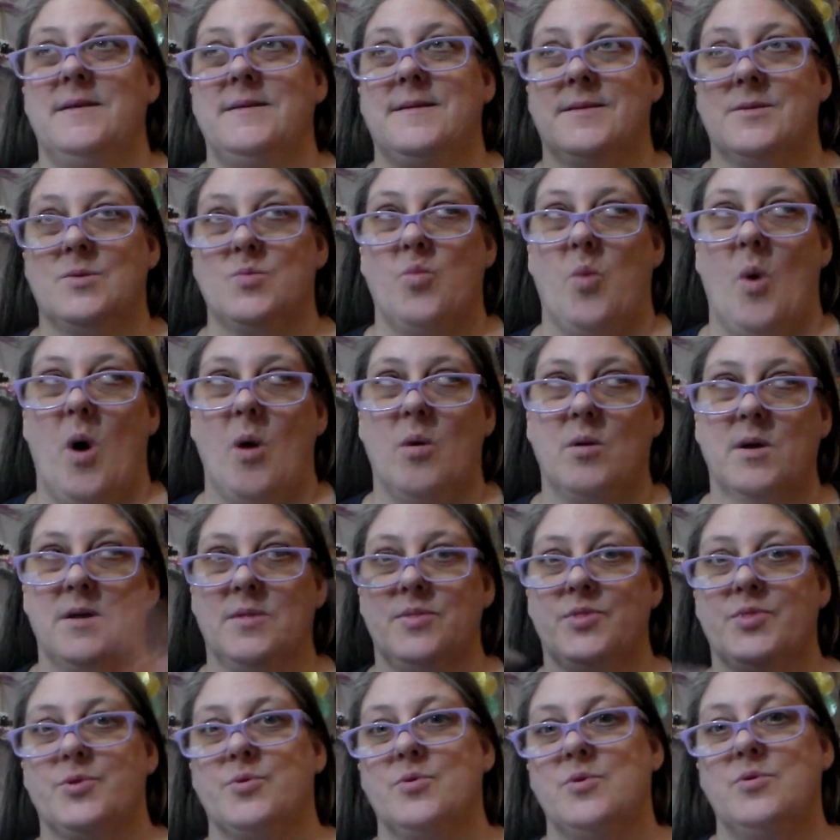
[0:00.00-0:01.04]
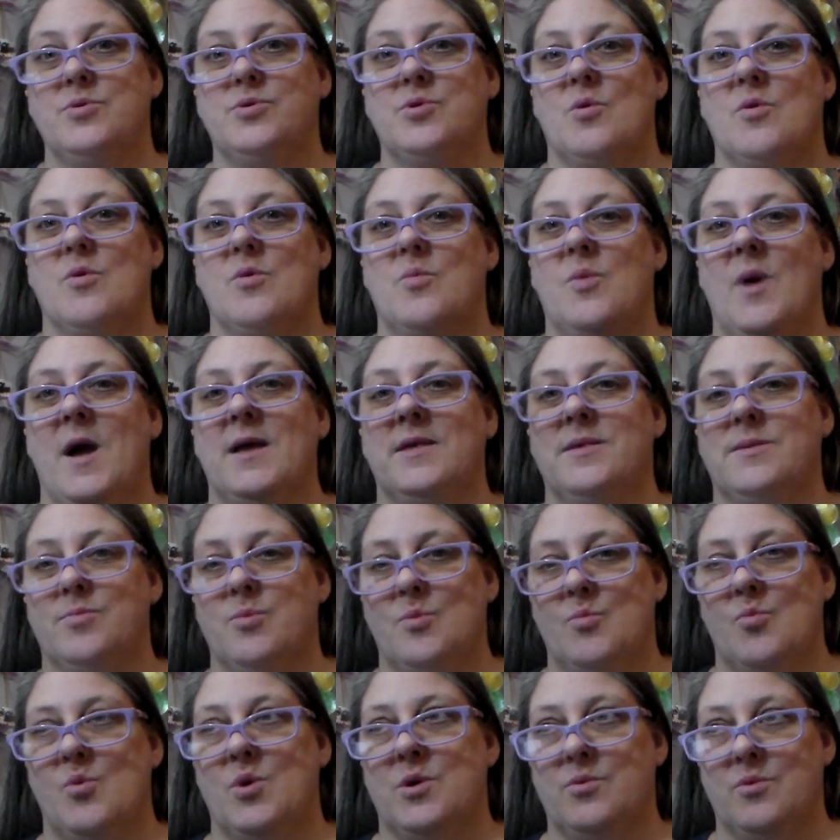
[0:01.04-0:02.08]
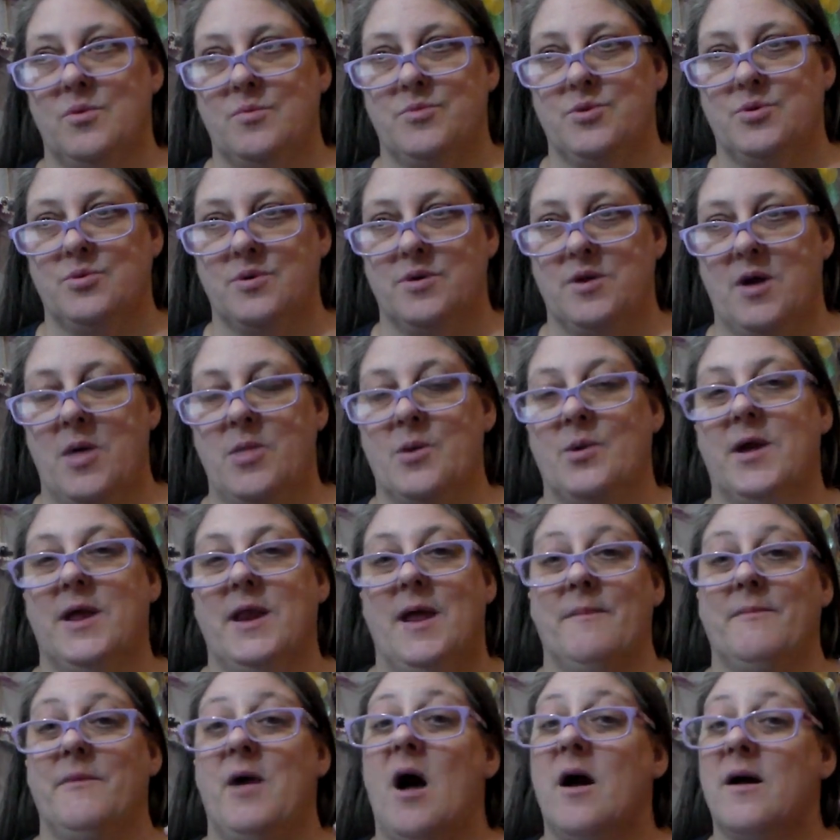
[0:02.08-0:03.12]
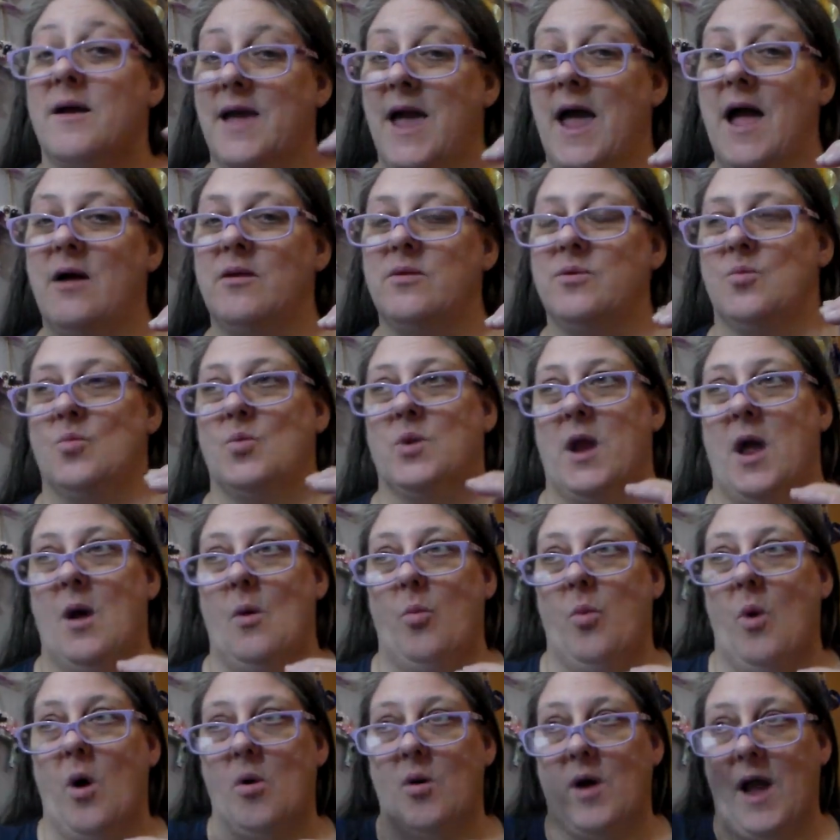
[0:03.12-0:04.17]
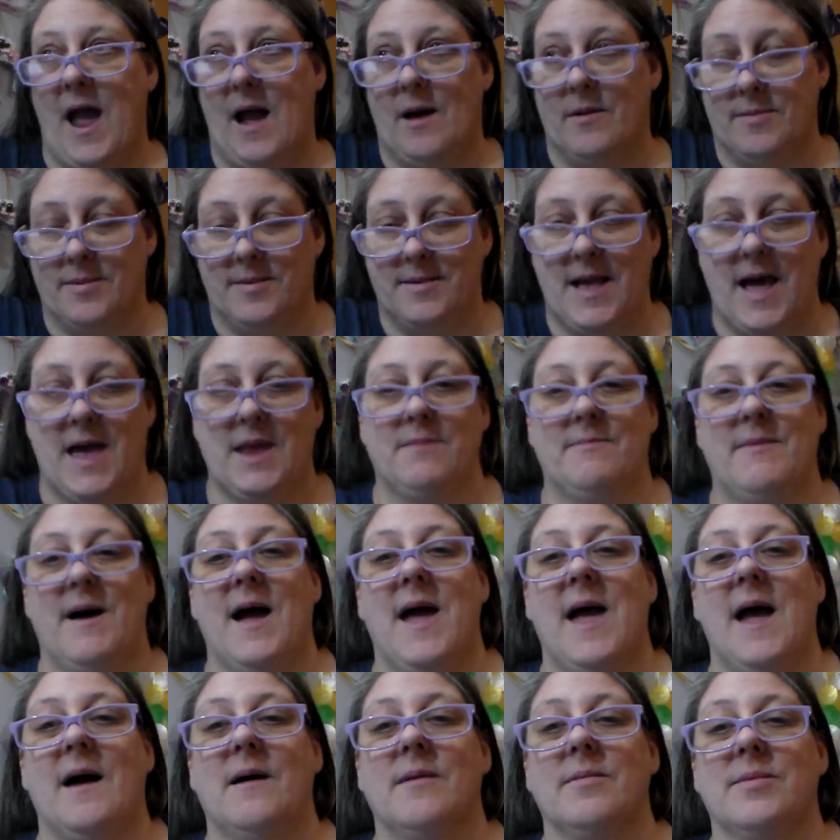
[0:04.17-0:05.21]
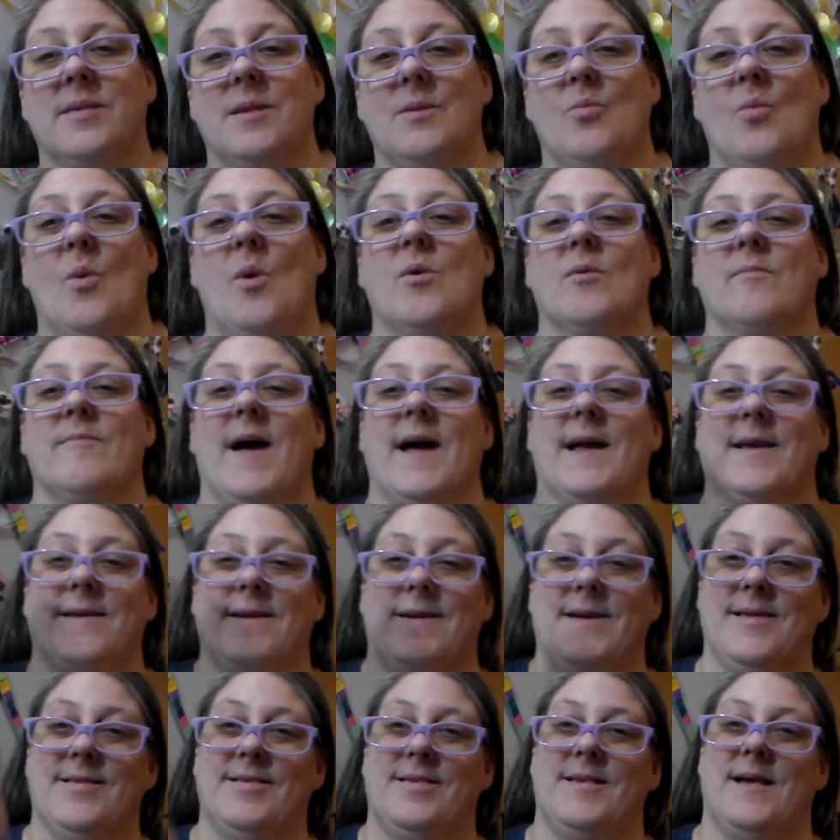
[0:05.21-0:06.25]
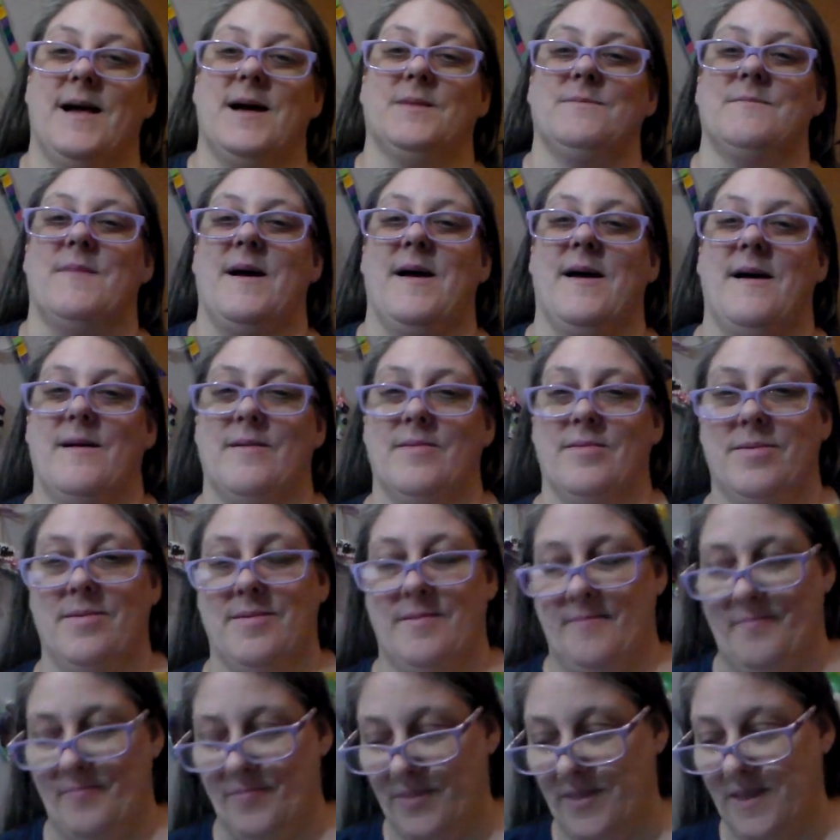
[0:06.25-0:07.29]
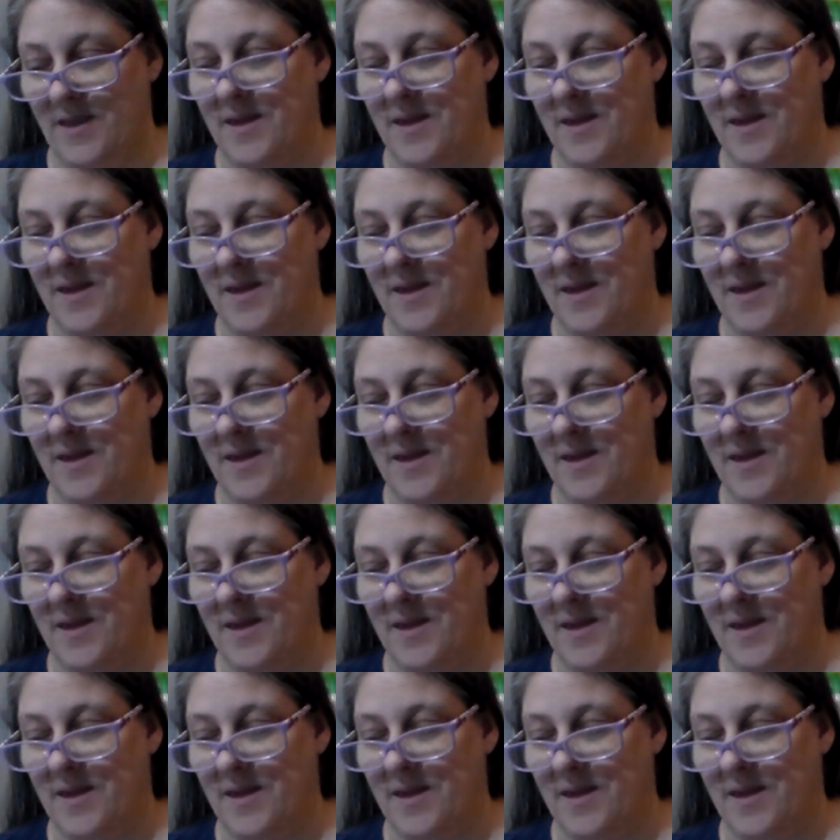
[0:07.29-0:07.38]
Just walking through doorways from one room to another. And I'm not counting when I walk outside of my house and walk back inside my house.